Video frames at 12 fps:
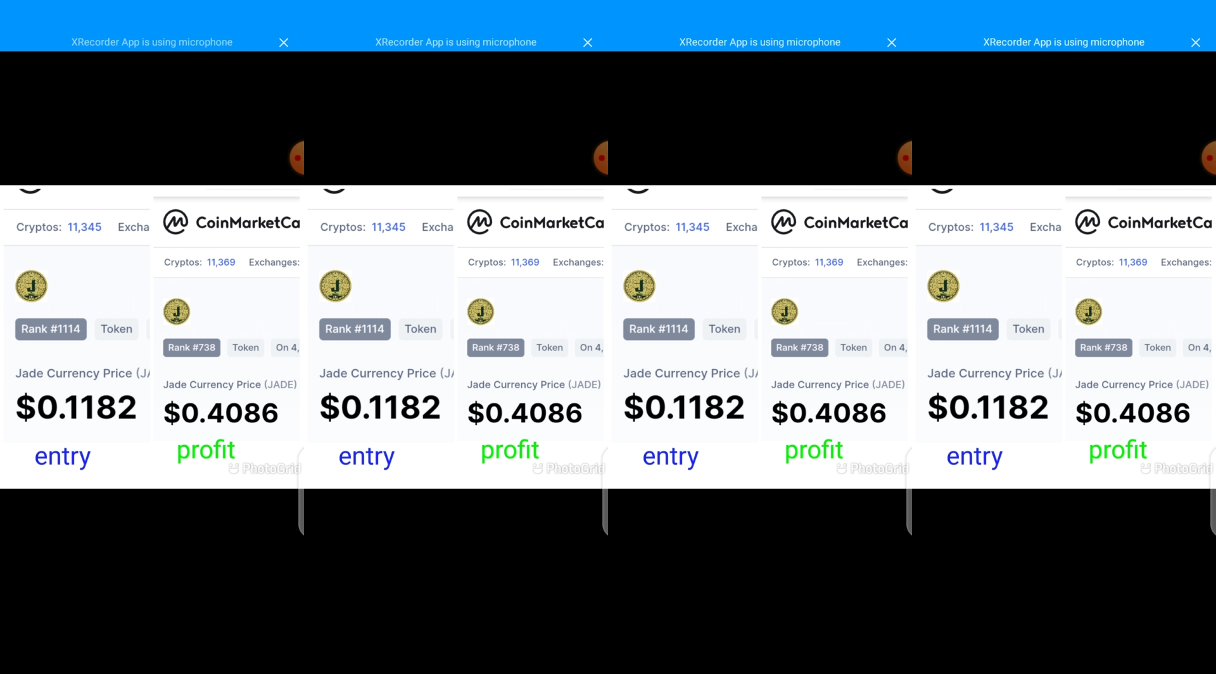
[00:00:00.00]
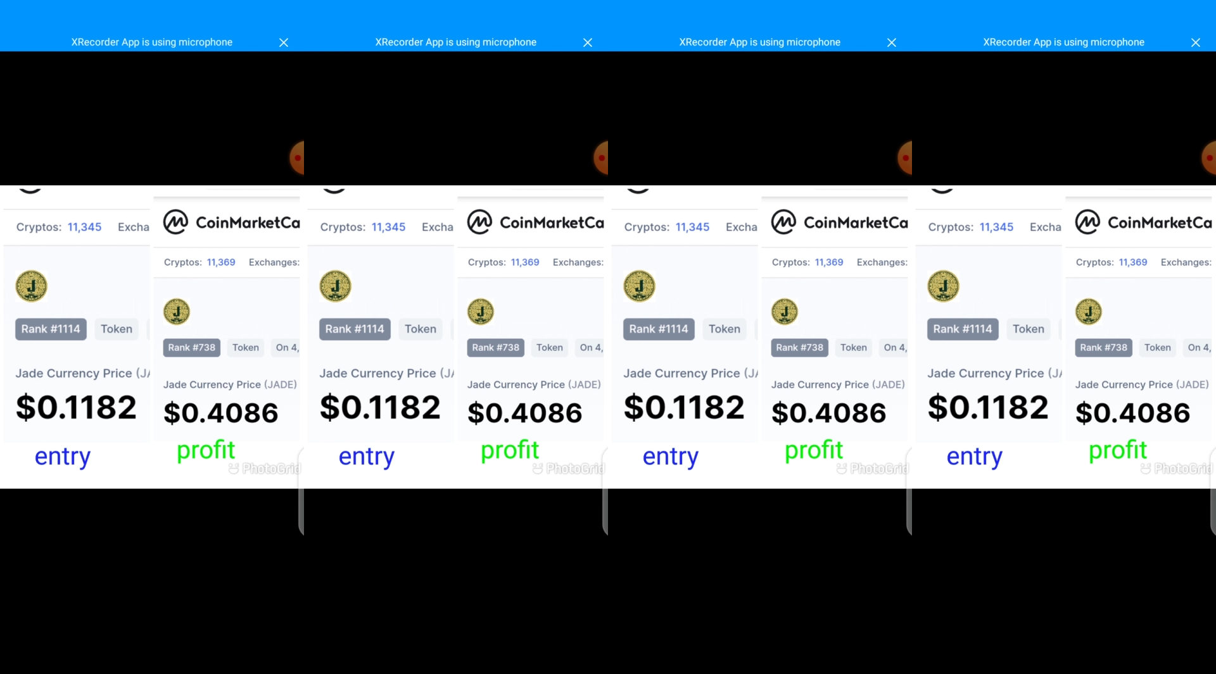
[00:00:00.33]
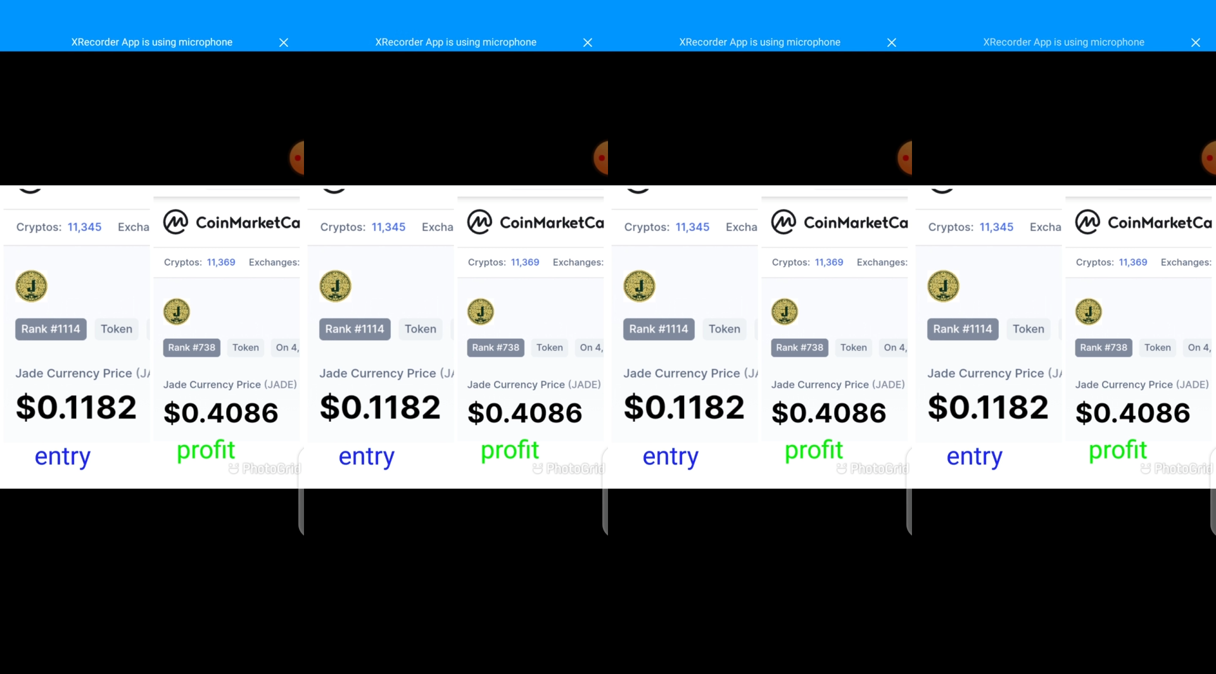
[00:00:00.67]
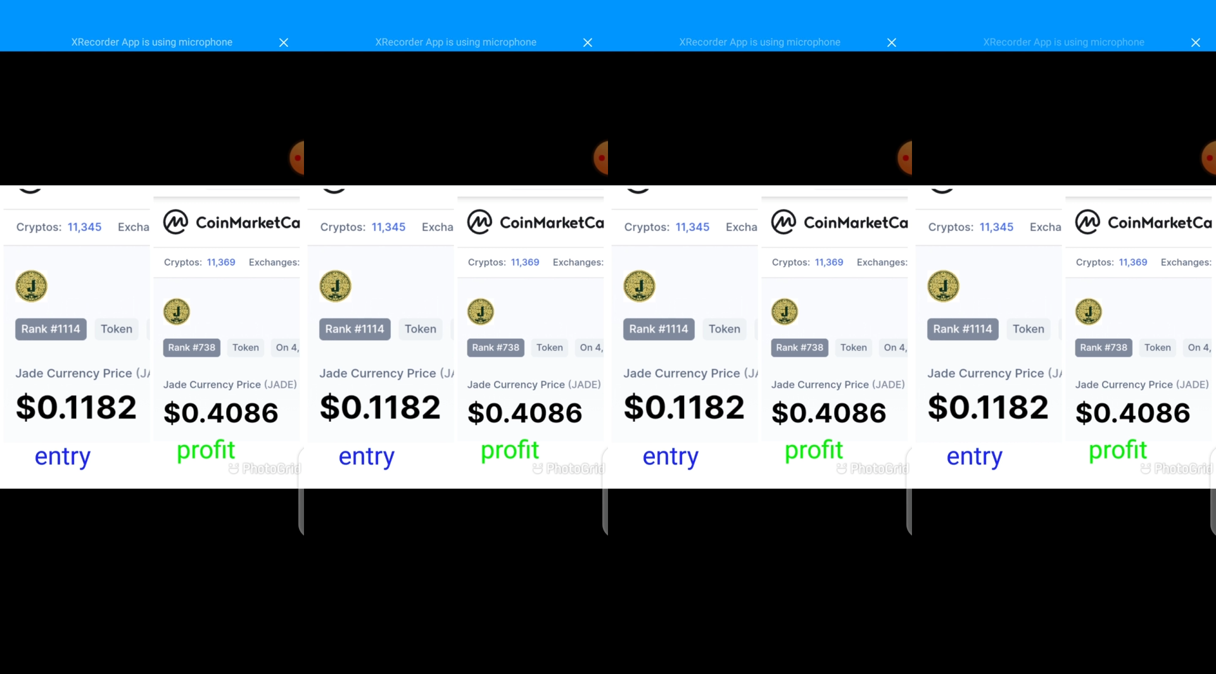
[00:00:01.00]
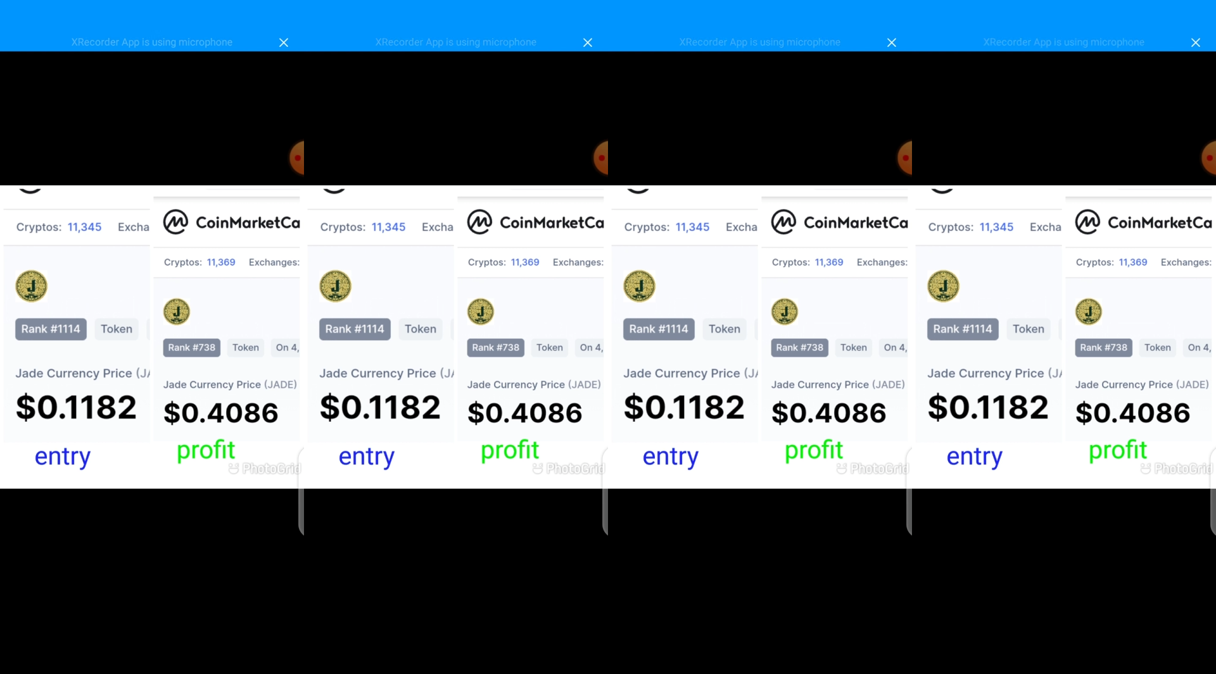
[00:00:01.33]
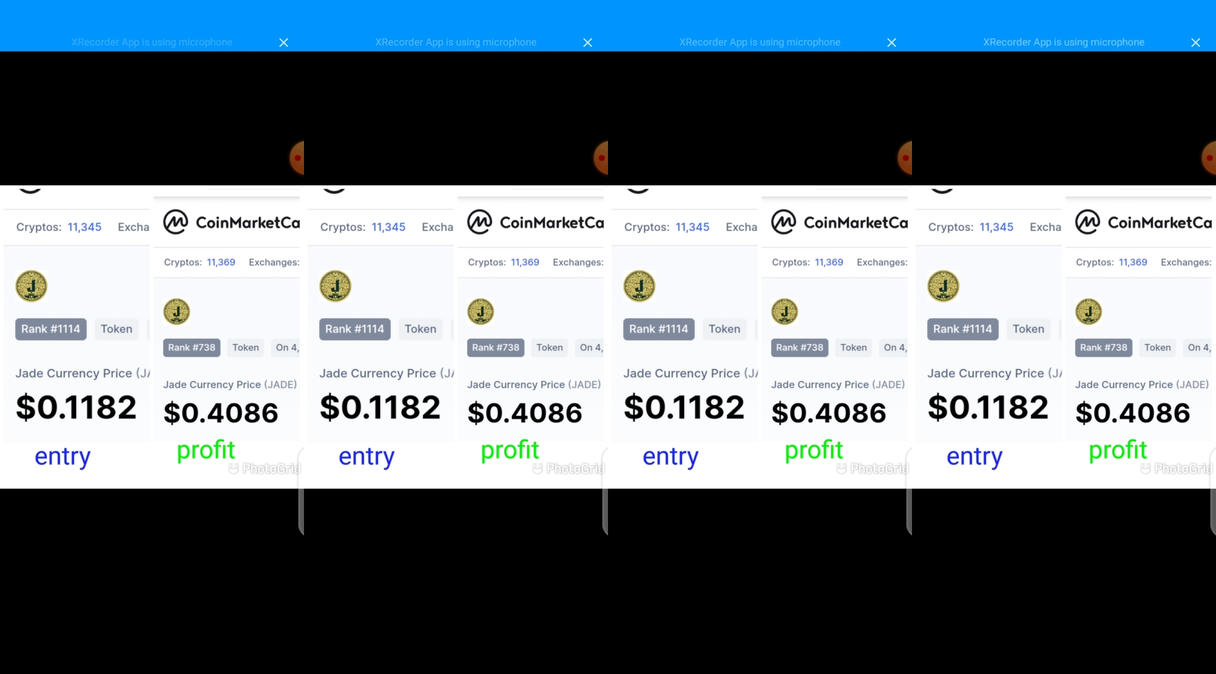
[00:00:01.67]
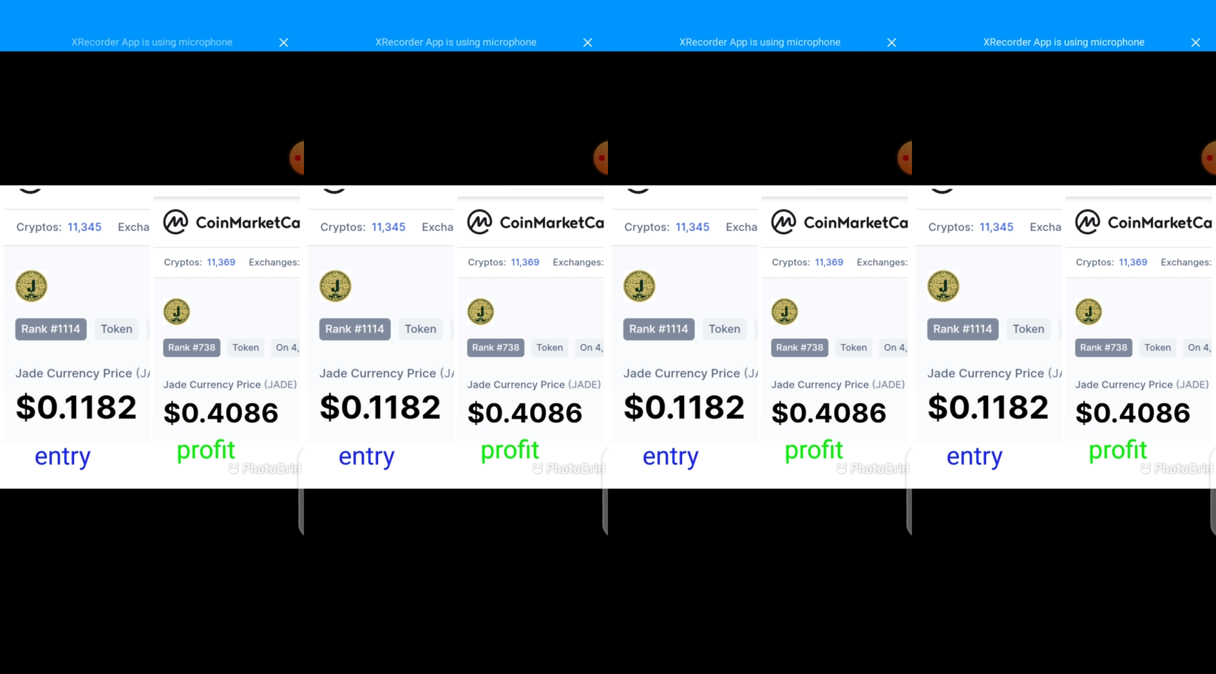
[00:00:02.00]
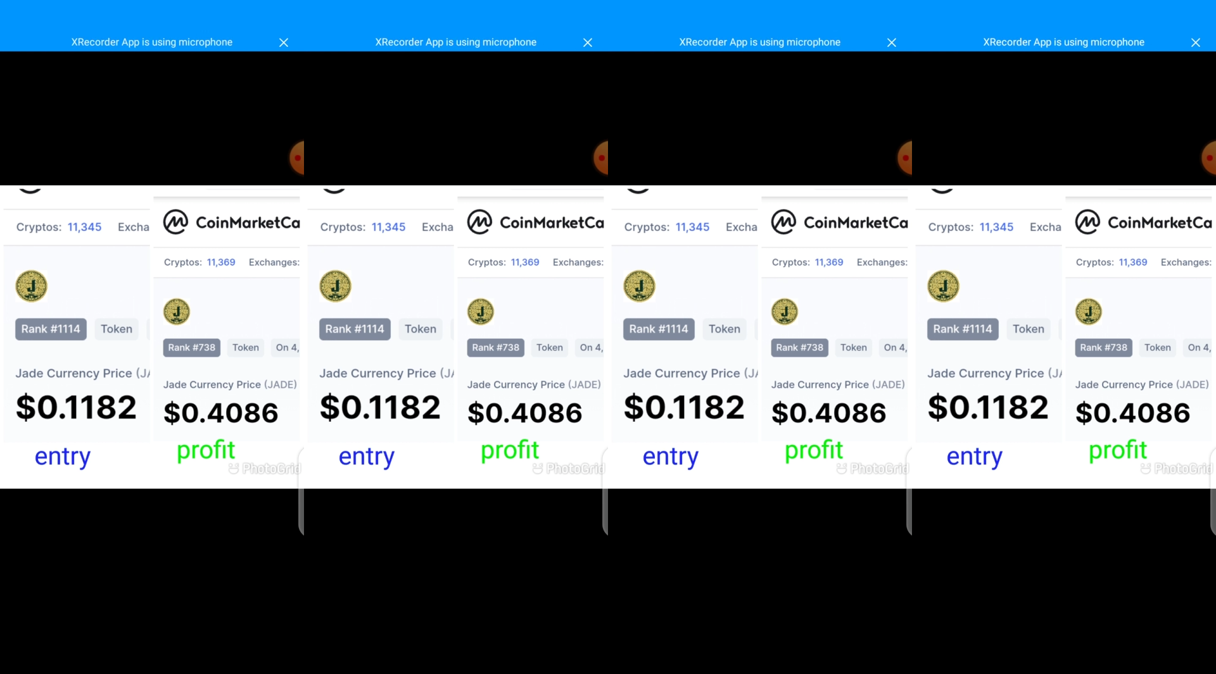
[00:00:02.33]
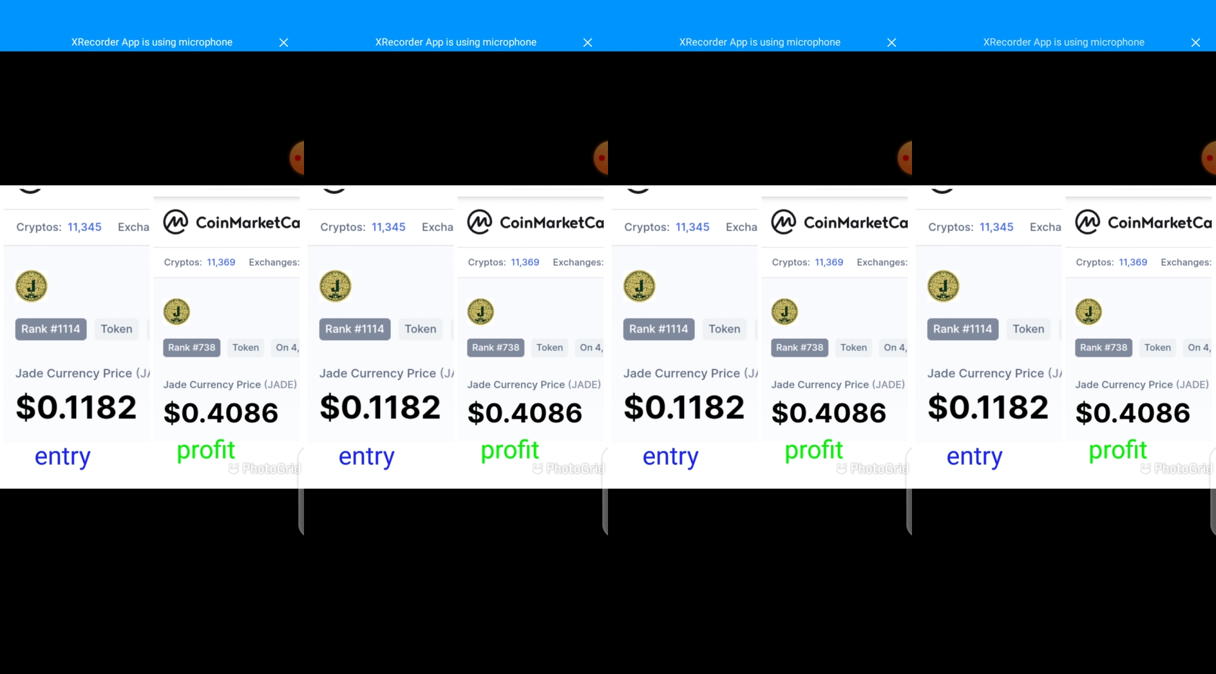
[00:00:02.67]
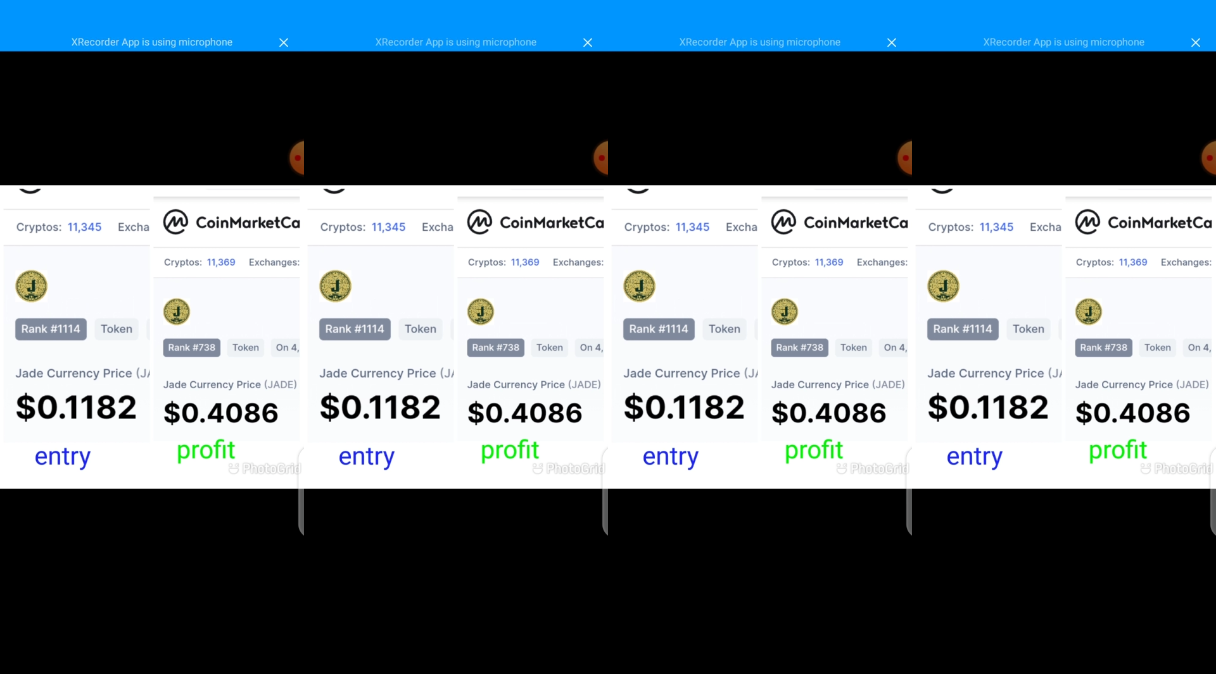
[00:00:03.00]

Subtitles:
No face is visible, so there are no lips to read.